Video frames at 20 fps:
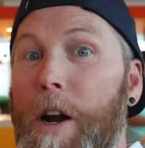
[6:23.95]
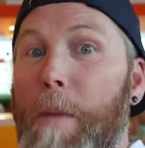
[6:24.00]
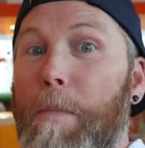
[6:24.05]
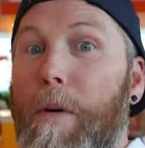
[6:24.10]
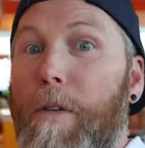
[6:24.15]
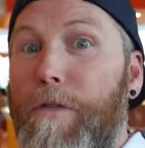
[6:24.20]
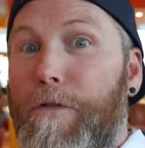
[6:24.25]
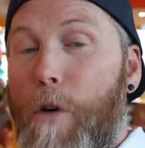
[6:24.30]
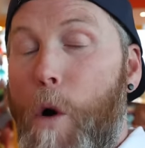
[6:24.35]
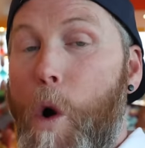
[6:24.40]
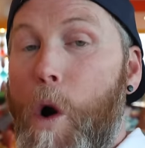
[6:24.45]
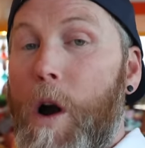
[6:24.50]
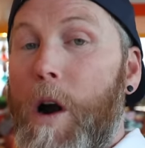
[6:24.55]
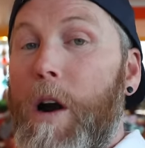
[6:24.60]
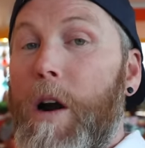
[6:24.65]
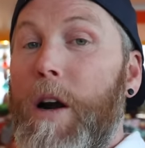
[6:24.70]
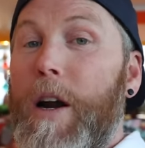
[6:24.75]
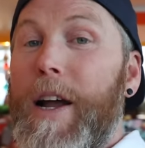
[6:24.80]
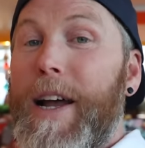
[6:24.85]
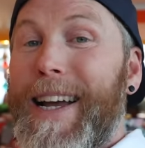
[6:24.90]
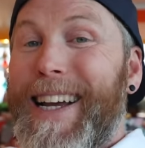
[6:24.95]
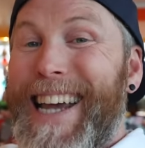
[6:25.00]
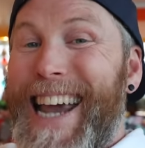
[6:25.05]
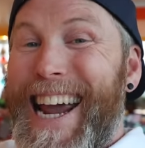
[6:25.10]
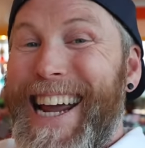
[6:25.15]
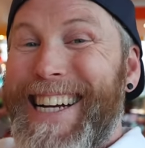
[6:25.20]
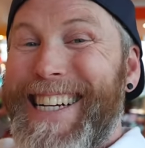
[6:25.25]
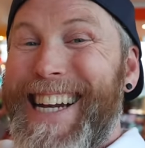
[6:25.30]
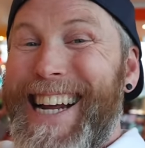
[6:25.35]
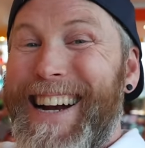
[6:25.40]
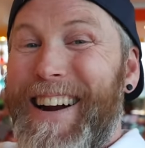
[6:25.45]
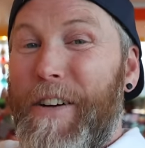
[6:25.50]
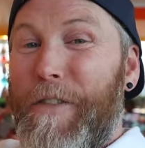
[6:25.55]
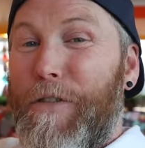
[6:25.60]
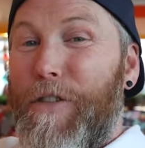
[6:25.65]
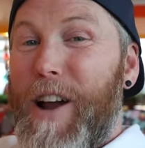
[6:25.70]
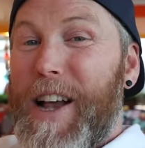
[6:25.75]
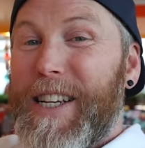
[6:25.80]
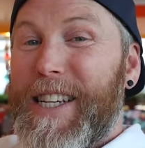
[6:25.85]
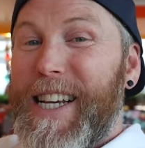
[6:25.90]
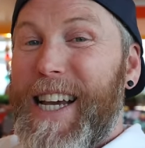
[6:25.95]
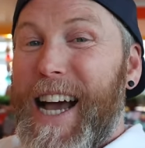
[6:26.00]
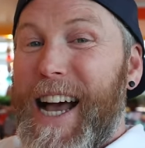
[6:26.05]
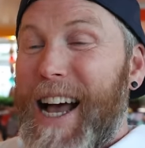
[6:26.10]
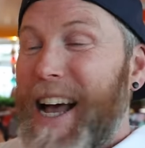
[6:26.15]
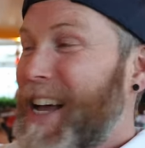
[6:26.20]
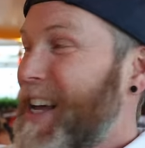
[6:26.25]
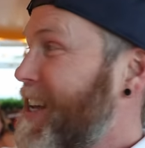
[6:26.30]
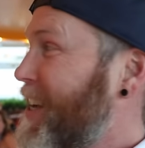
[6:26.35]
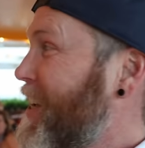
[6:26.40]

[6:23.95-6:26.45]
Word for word: number four, Cantina Fresca.